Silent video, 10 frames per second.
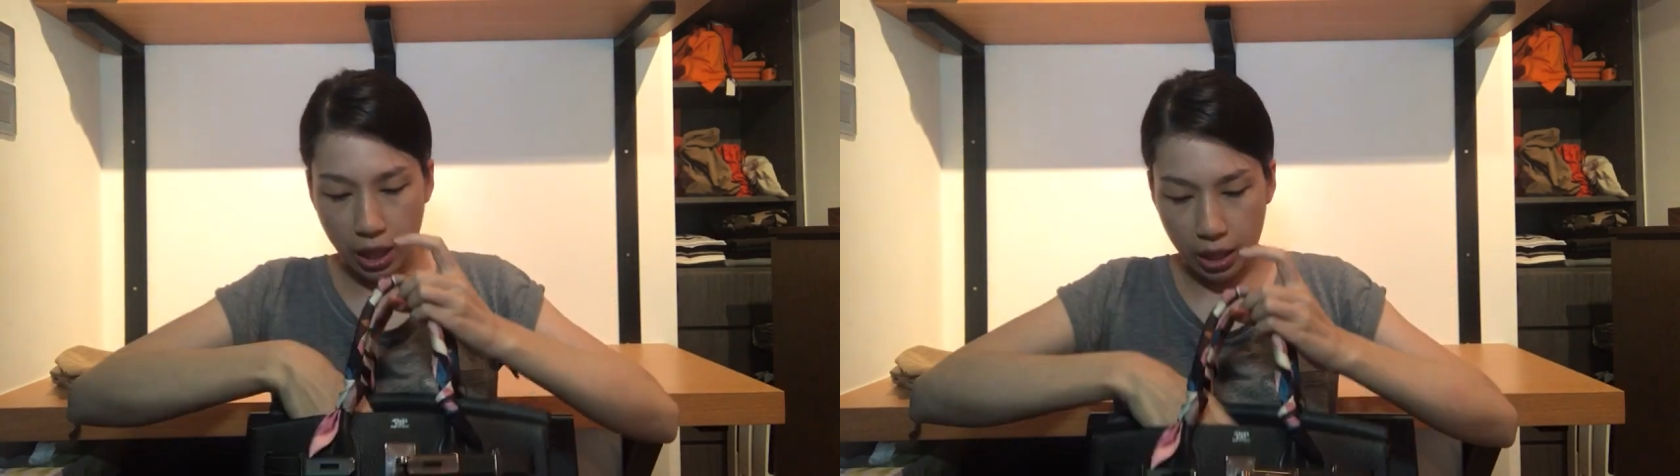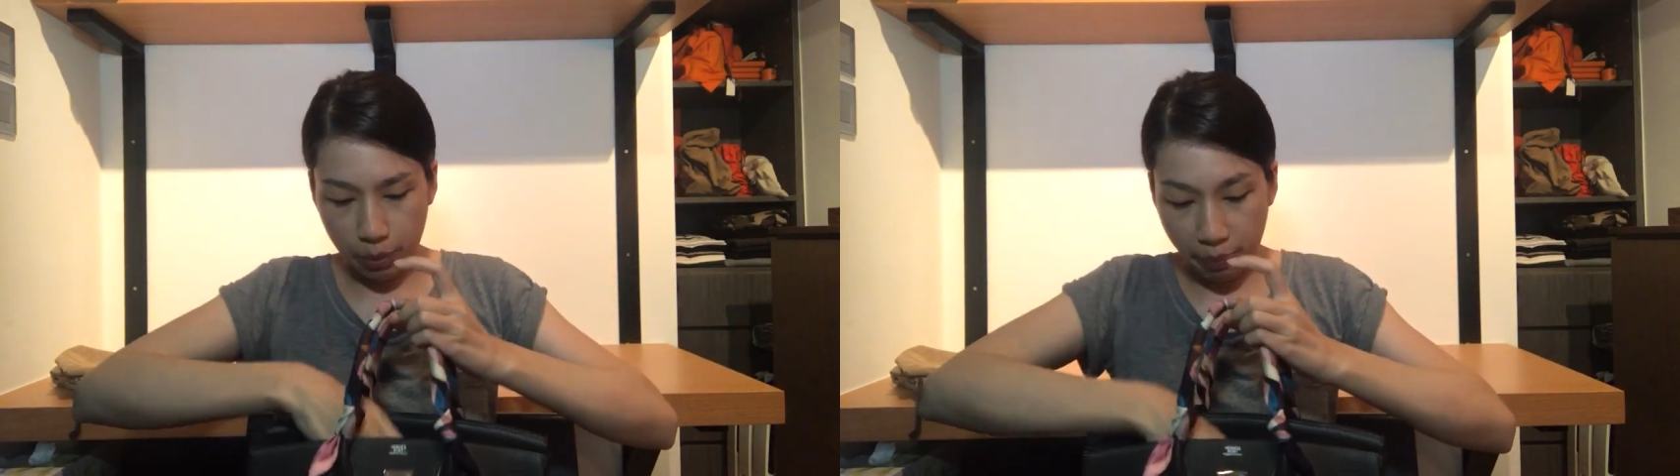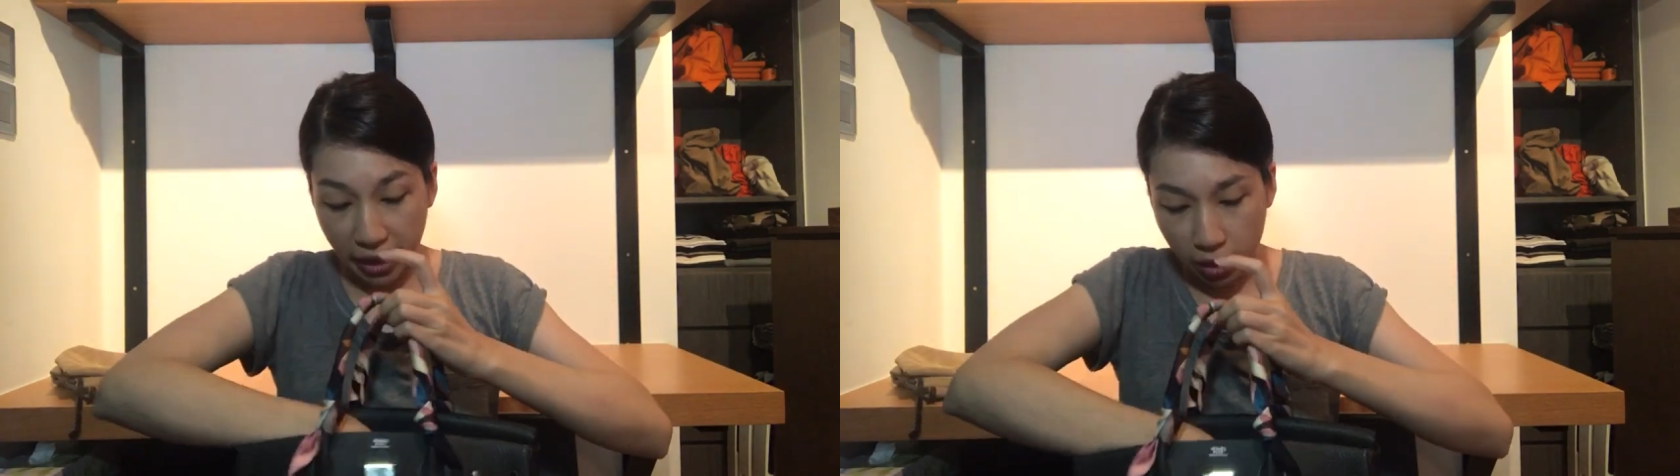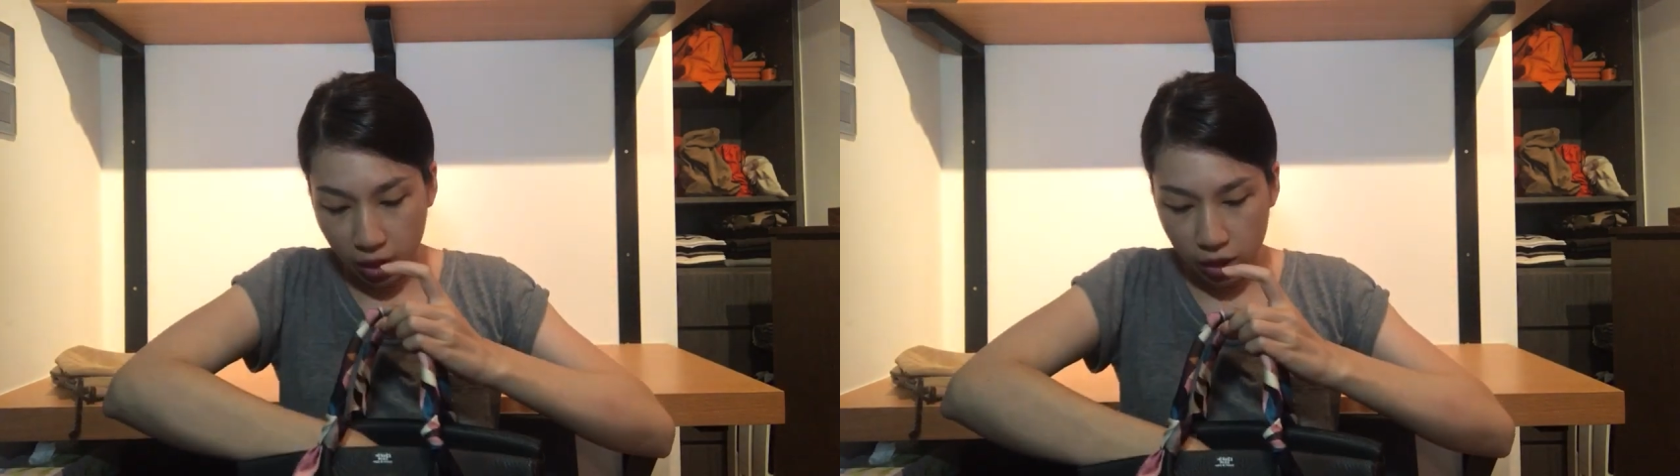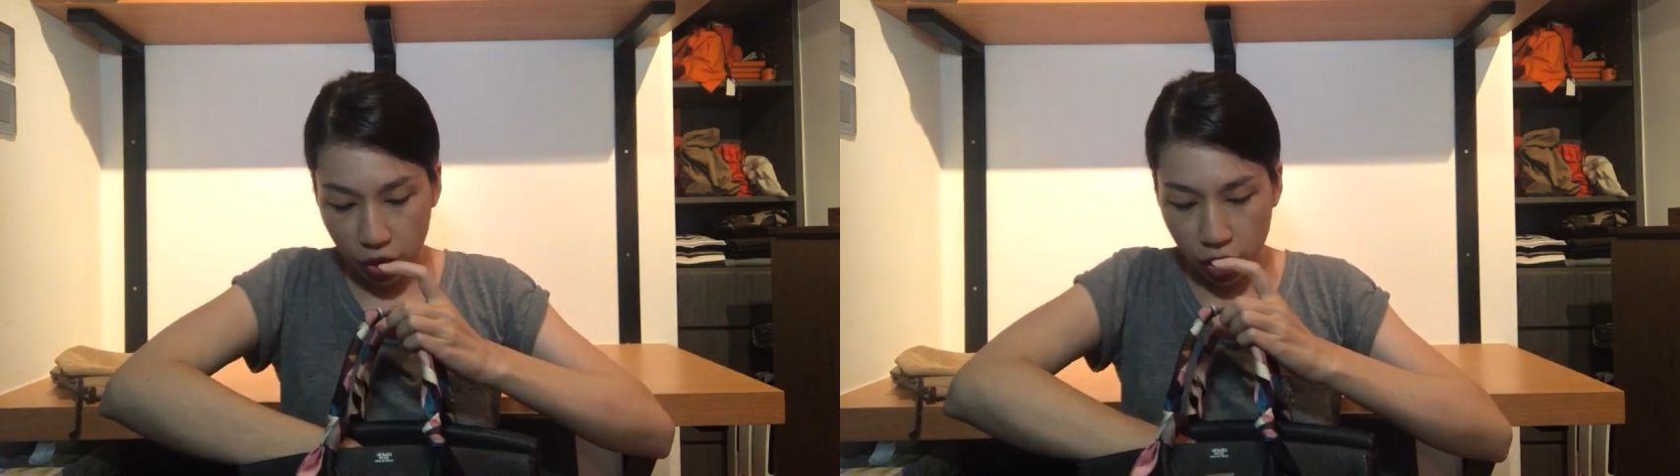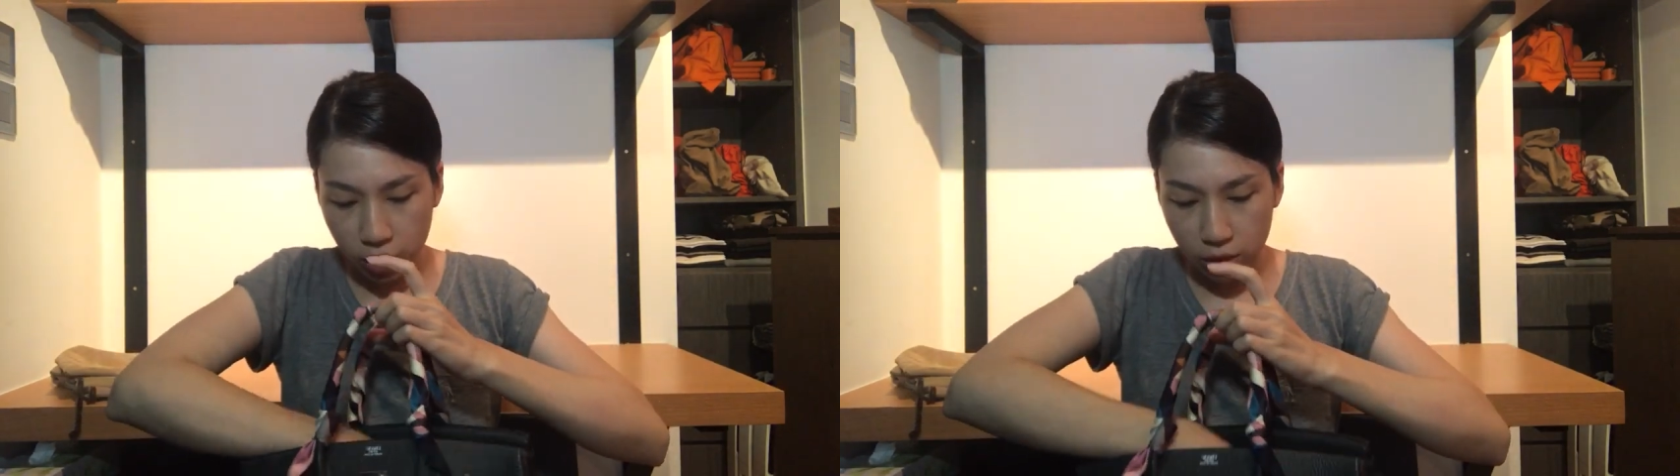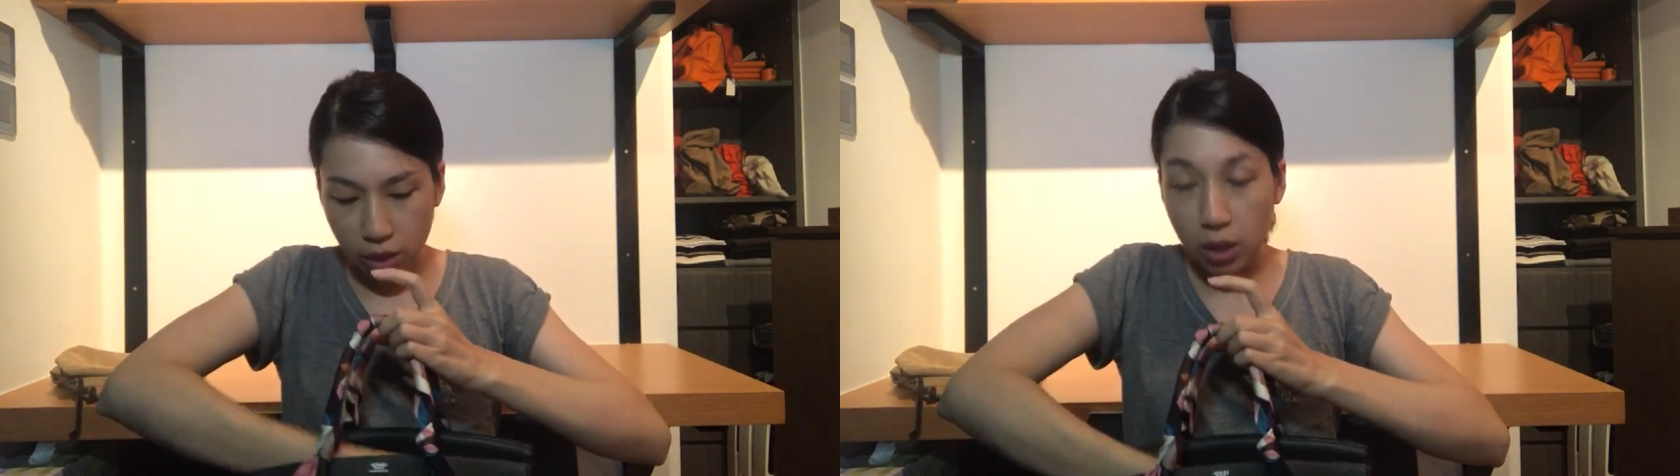and a better condition